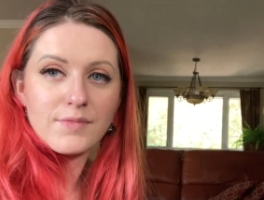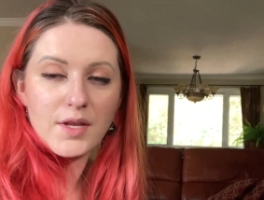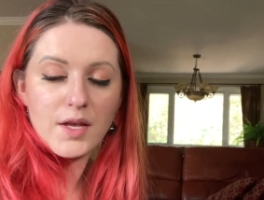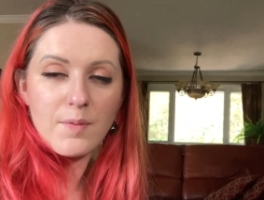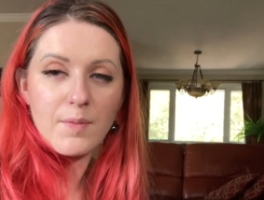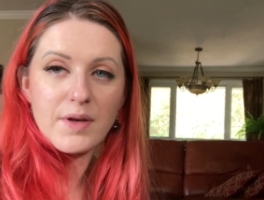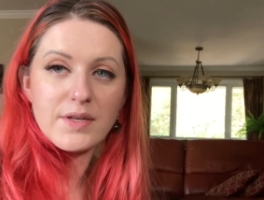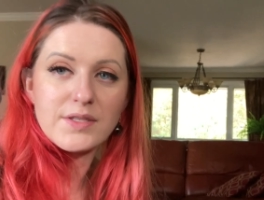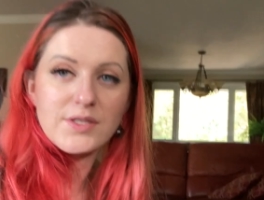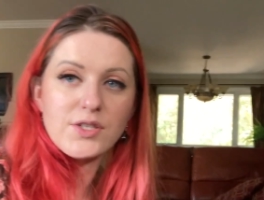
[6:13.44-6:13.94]

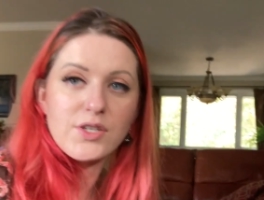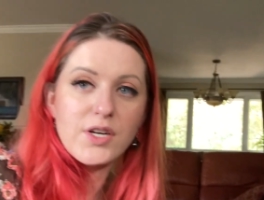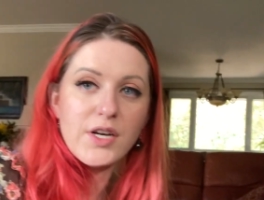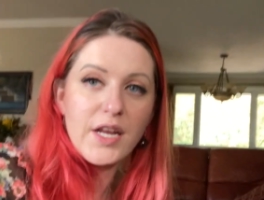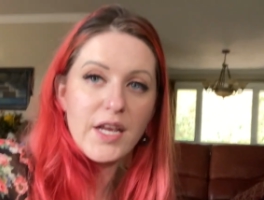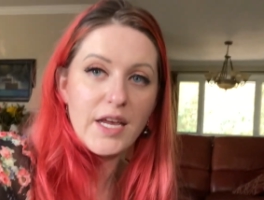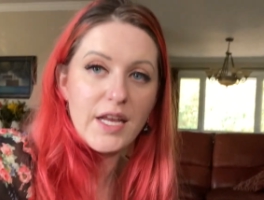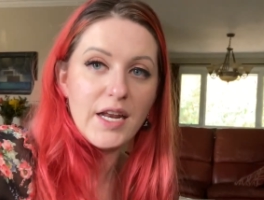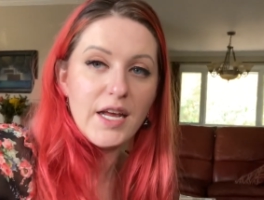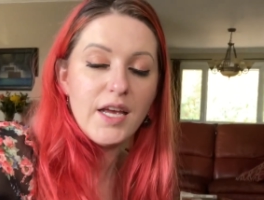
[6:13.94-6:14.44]
Am I still gonna
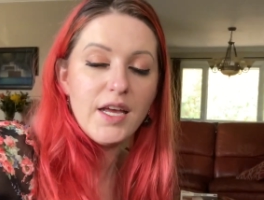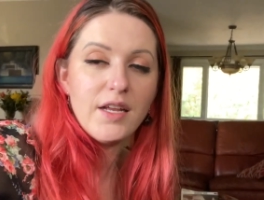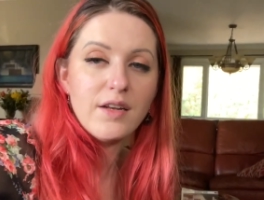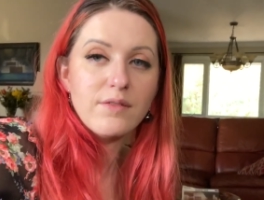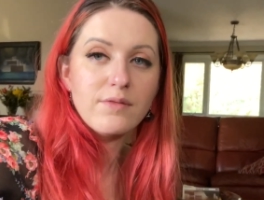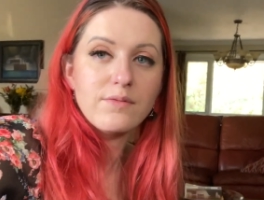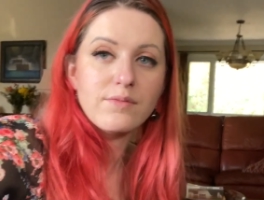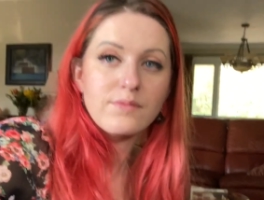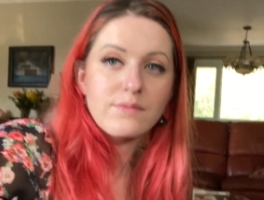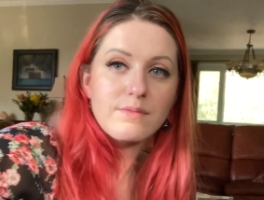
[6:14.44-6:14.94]
eat it?
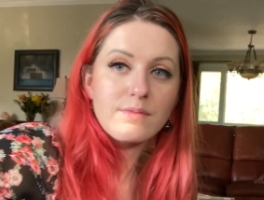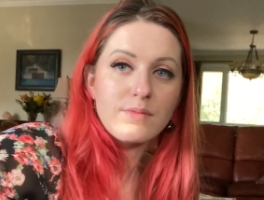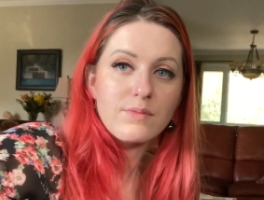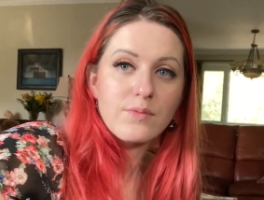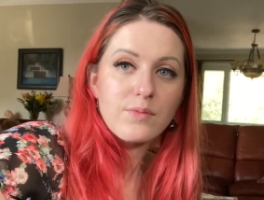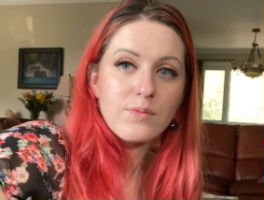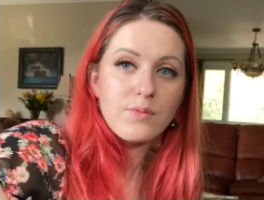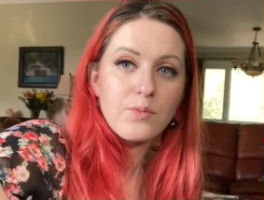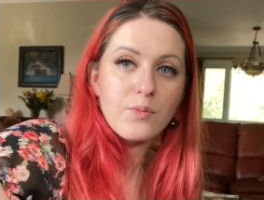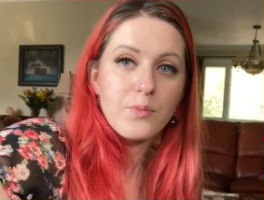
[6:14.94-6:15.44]

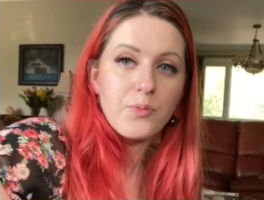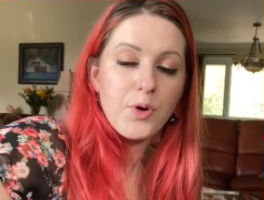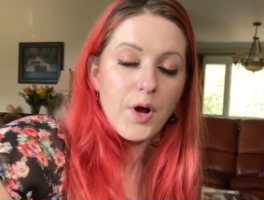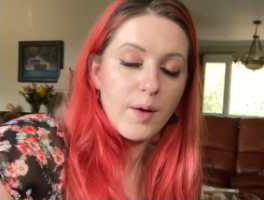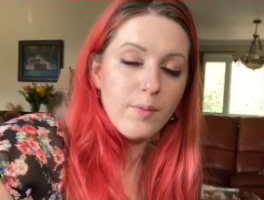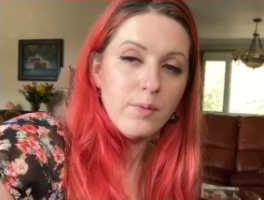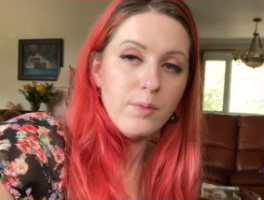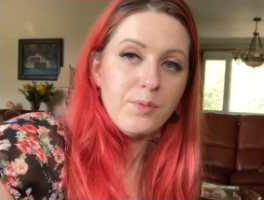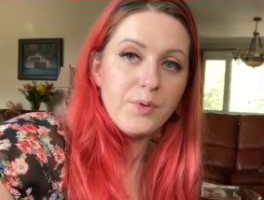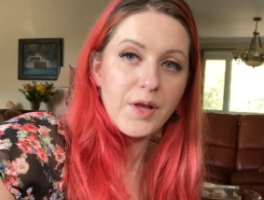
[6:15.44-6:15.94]

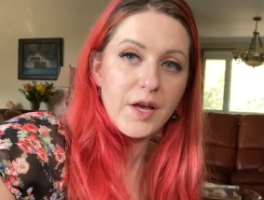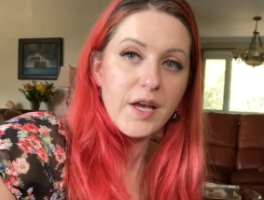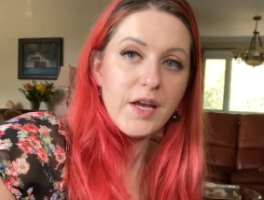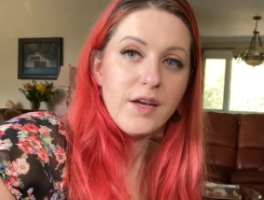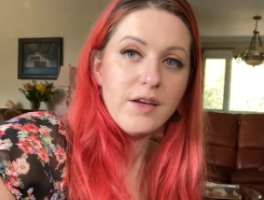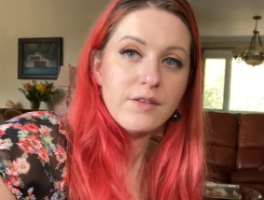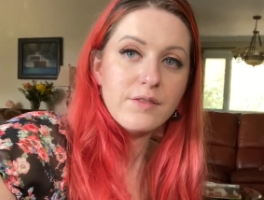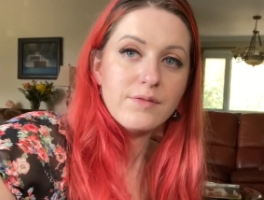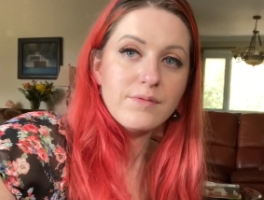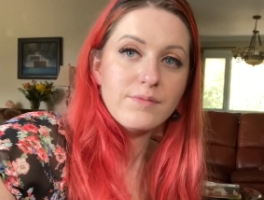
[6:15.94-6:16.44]

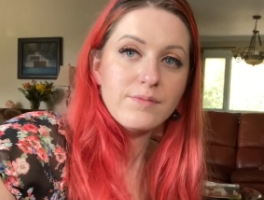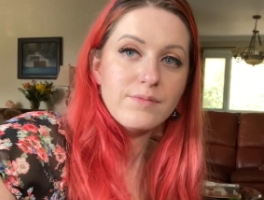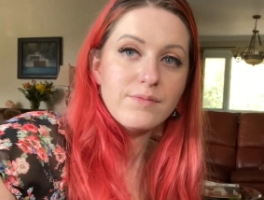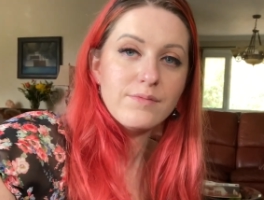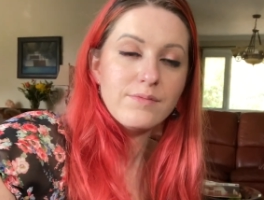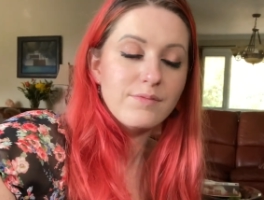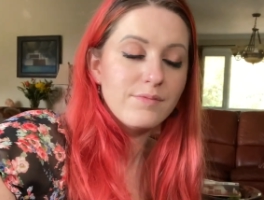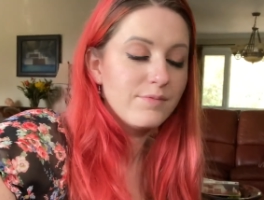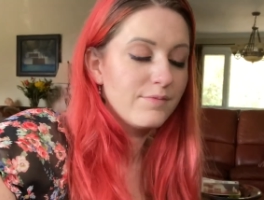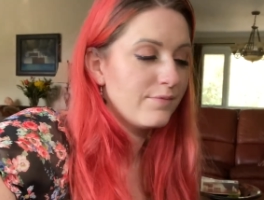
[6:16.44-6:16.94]
Probably.
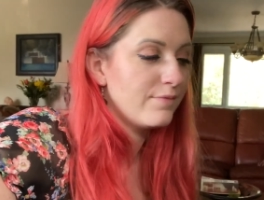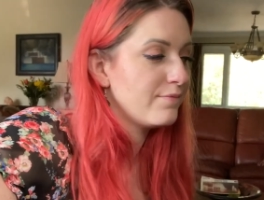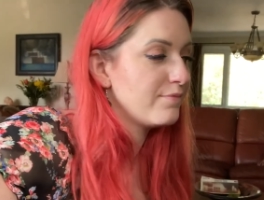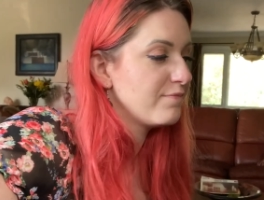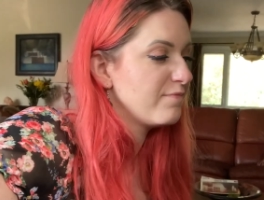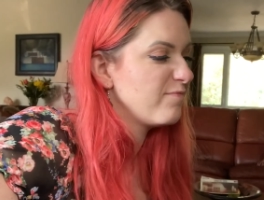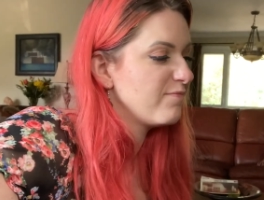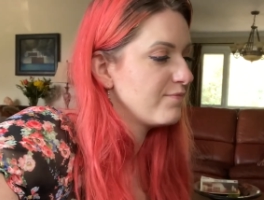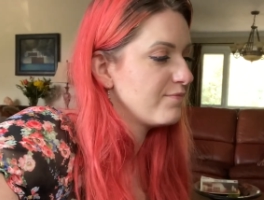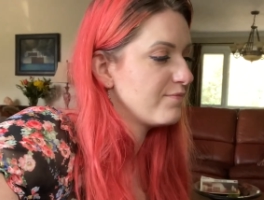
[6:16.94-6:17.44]

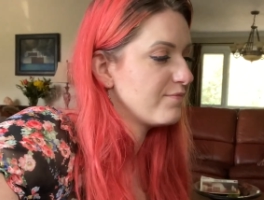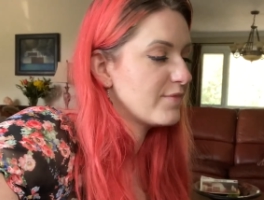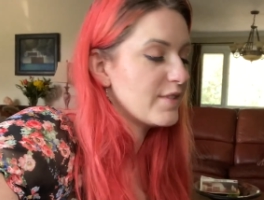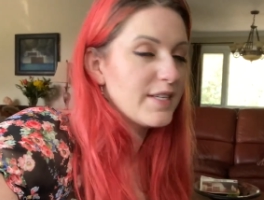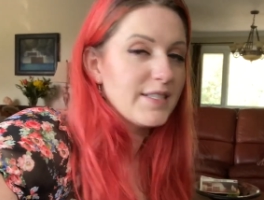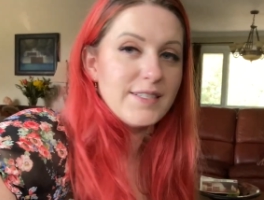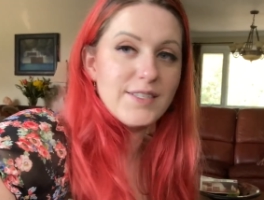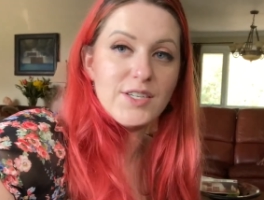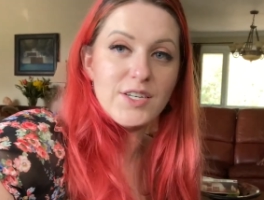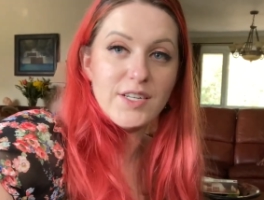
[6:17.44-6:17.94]

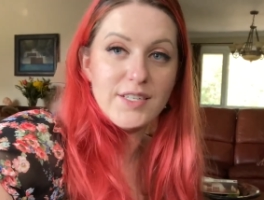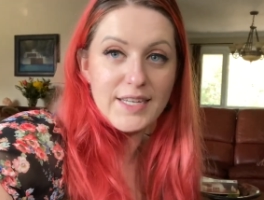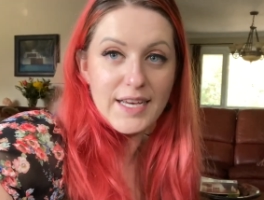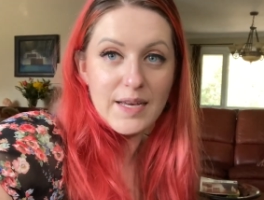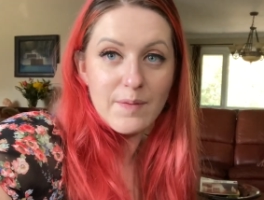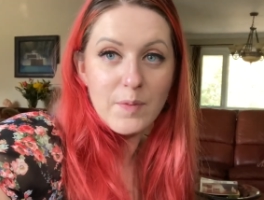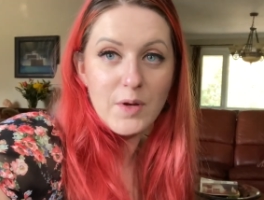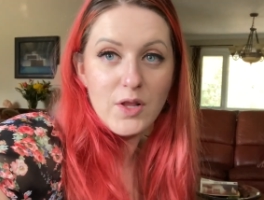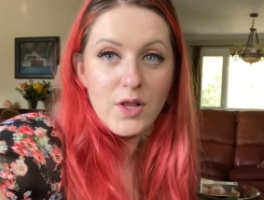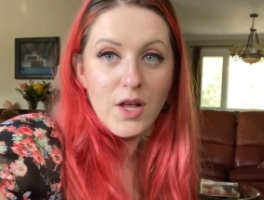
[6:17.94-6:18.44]
Is it gonna
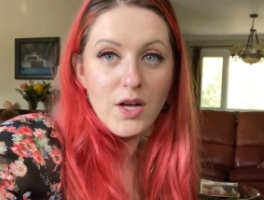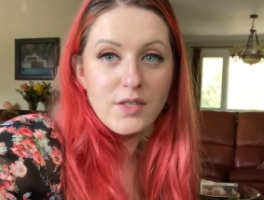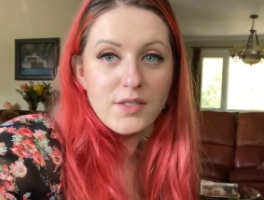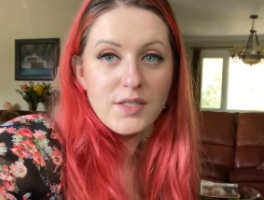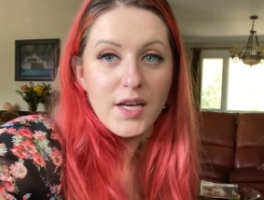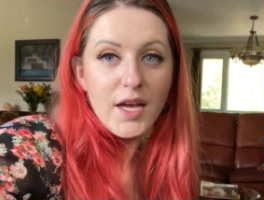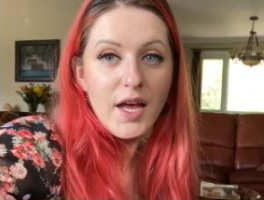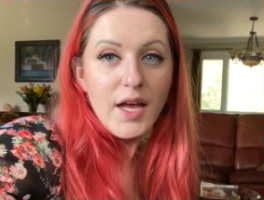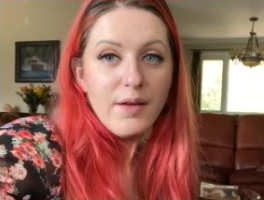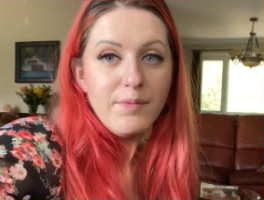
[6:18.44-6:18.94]
take me a long
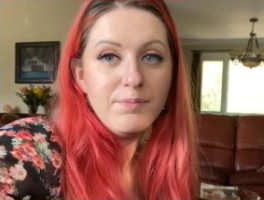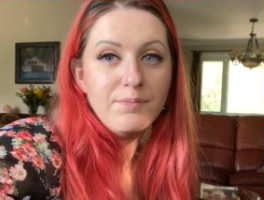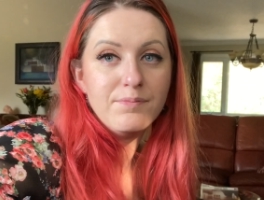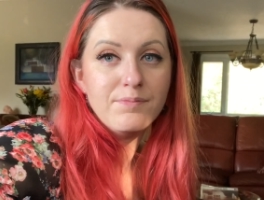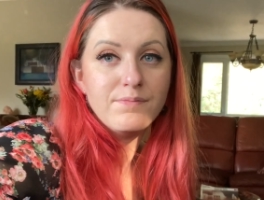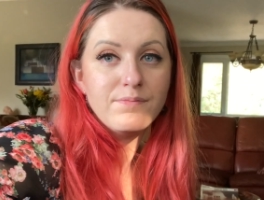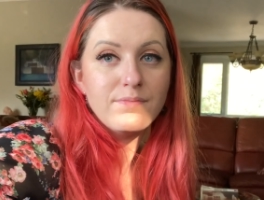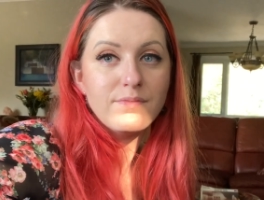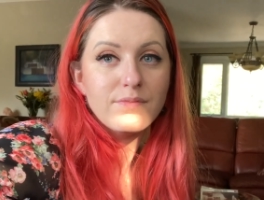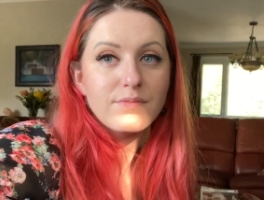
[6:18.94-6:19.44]
time?
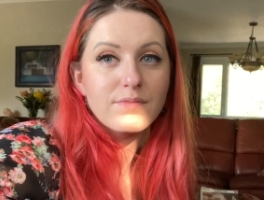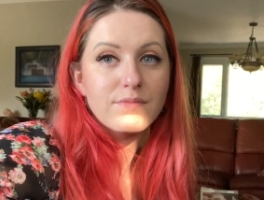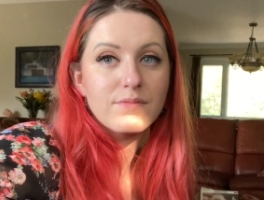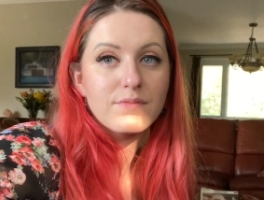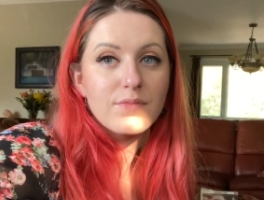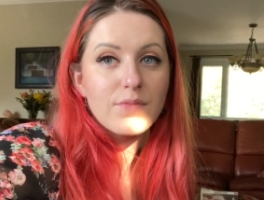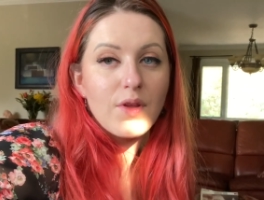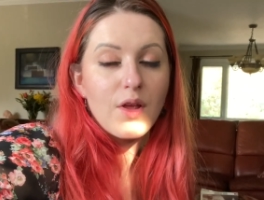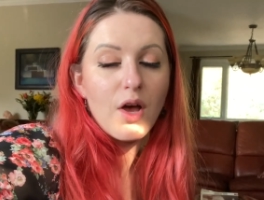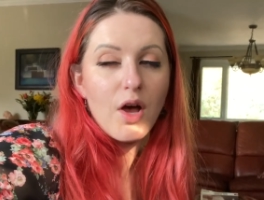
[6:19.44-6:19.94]

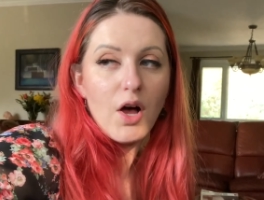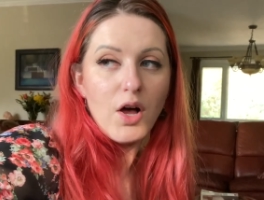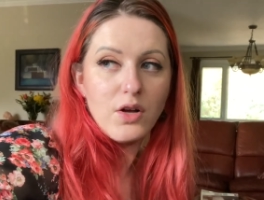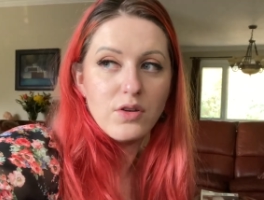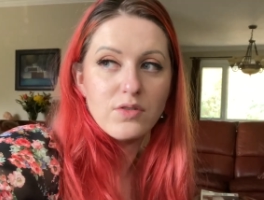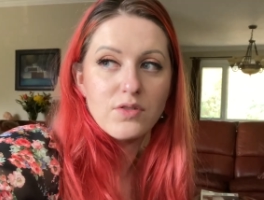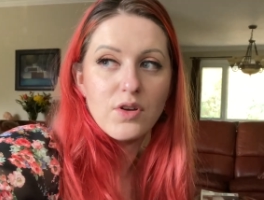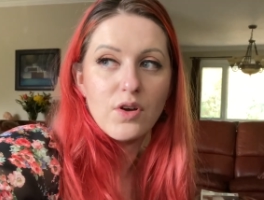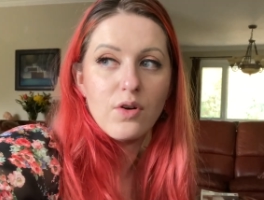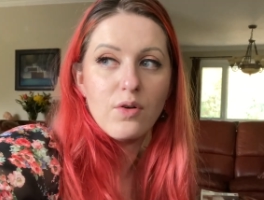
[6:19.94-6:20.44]

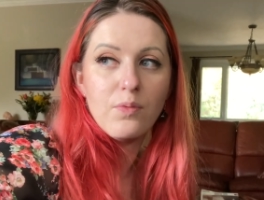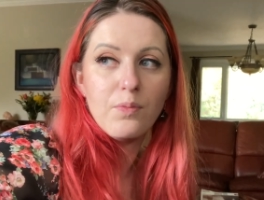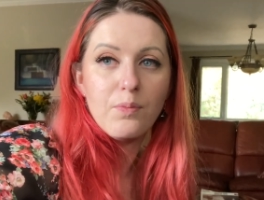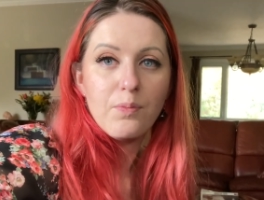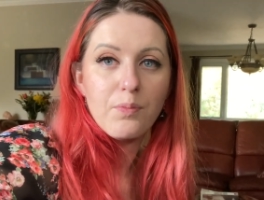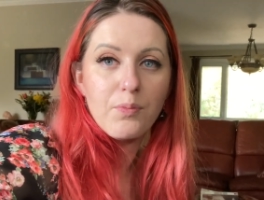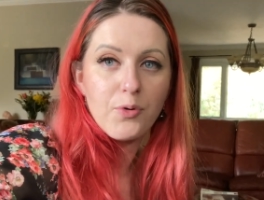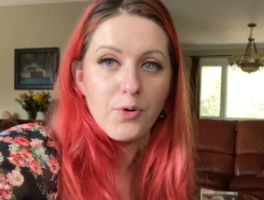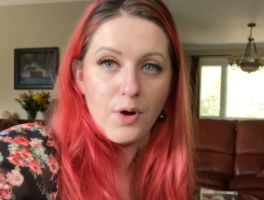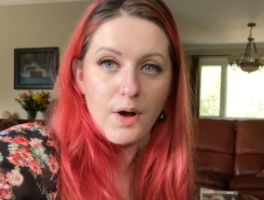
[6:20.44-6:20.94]
Also,
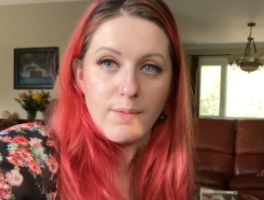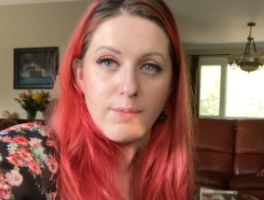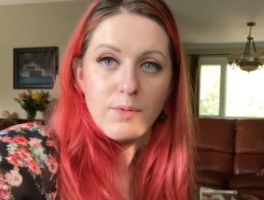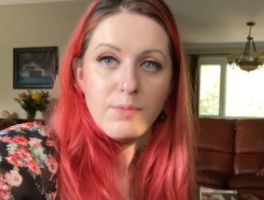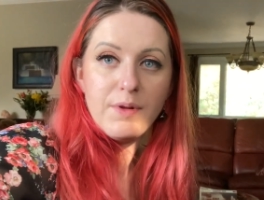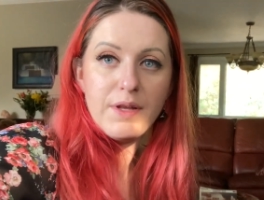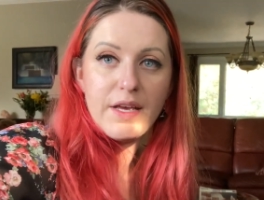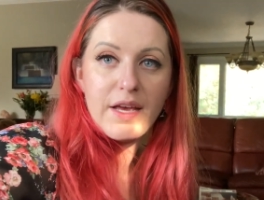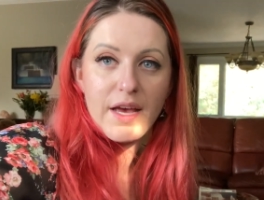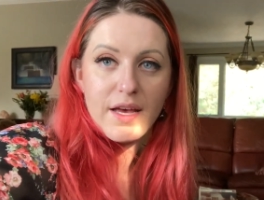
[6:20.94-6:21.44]

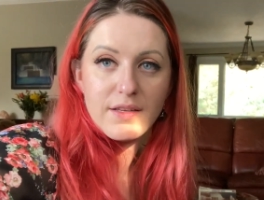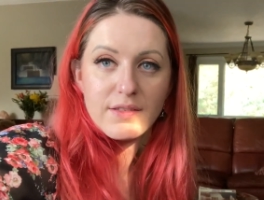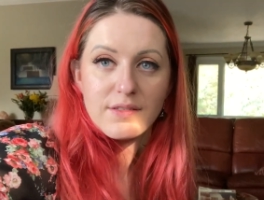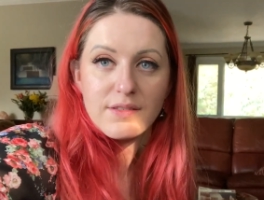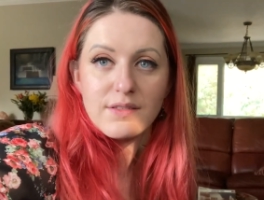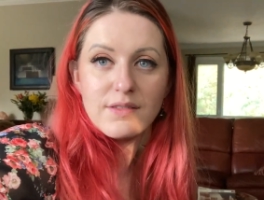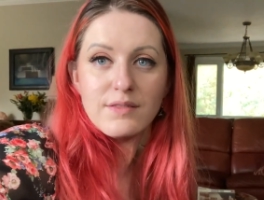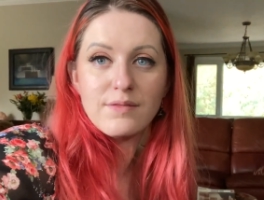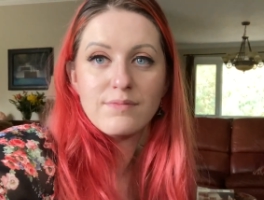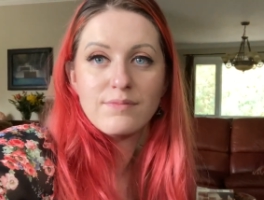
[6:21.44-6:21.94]
probably
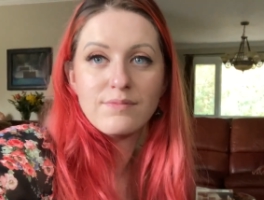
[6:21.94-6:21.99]
yes.